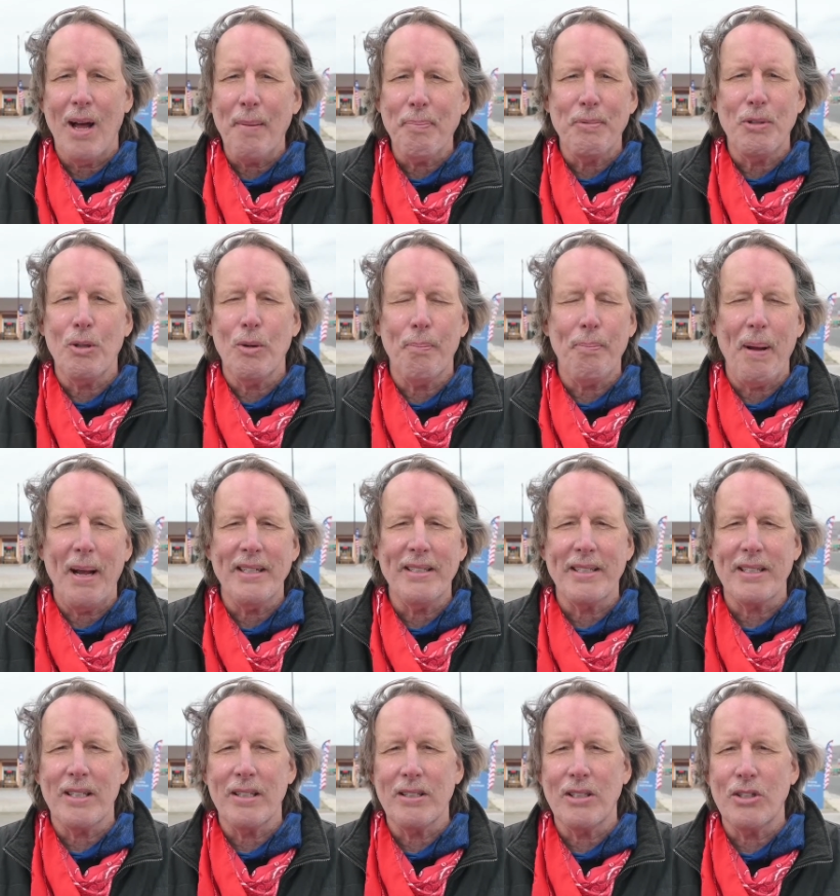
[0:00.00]
up to a
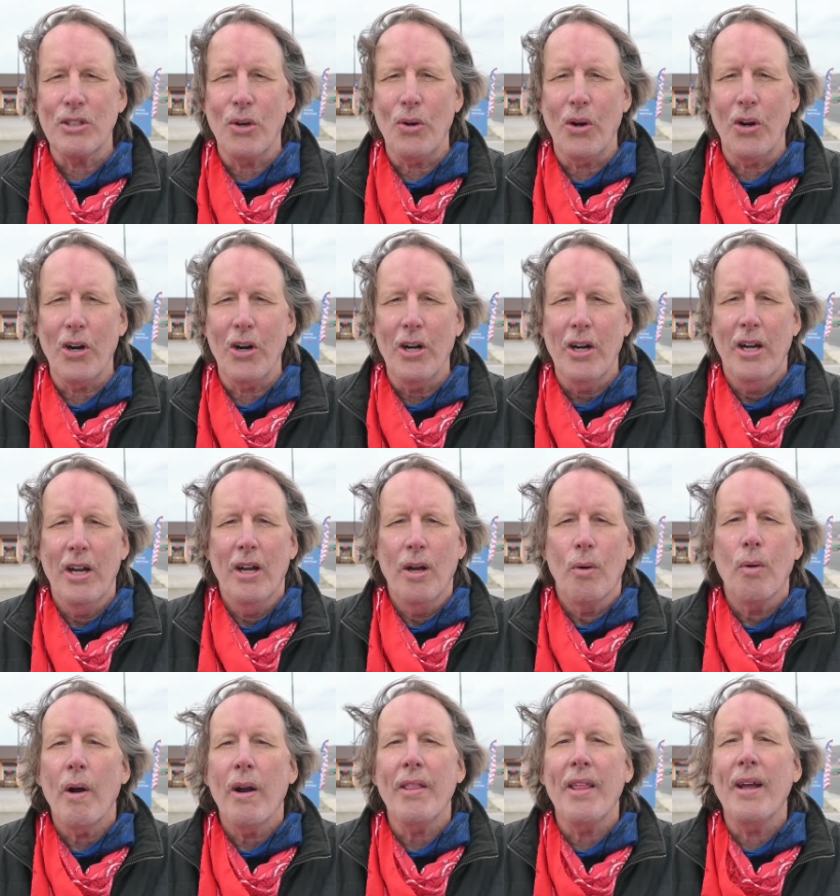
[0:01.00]
bicycle store
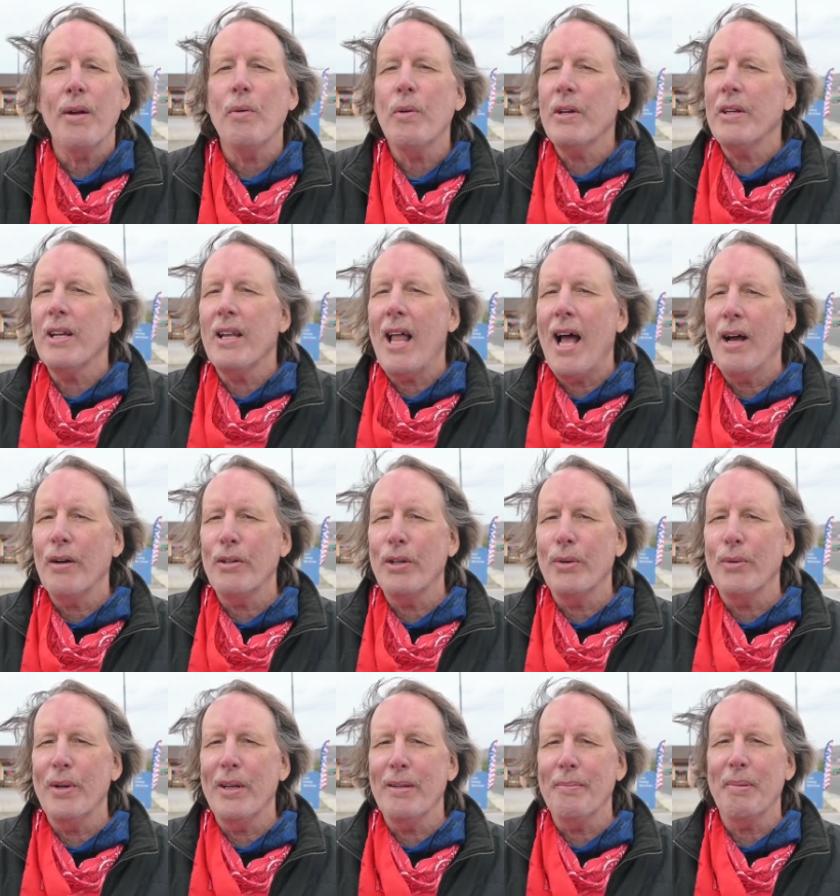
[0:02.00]
where they wouldn't allow
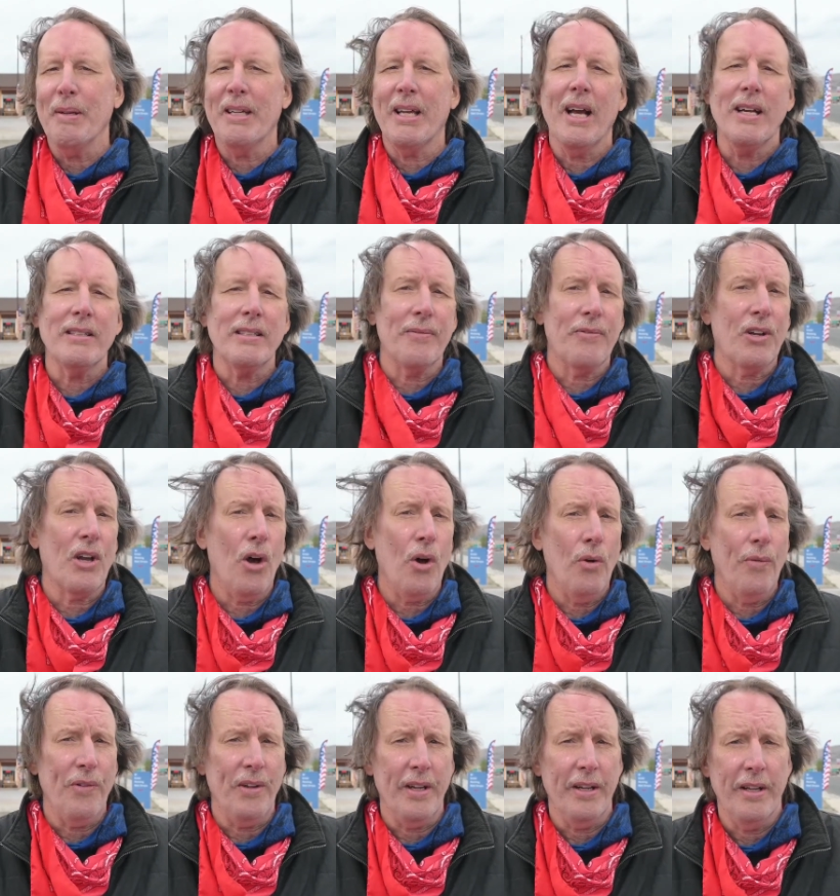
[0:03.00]
you in because of
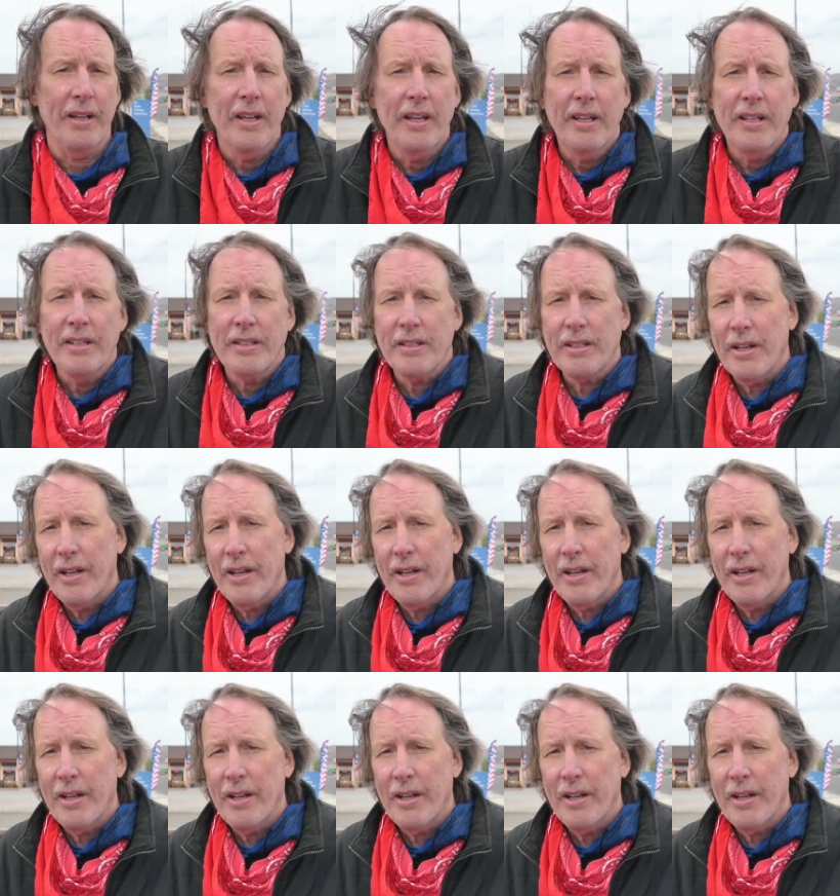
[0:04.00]
COVID.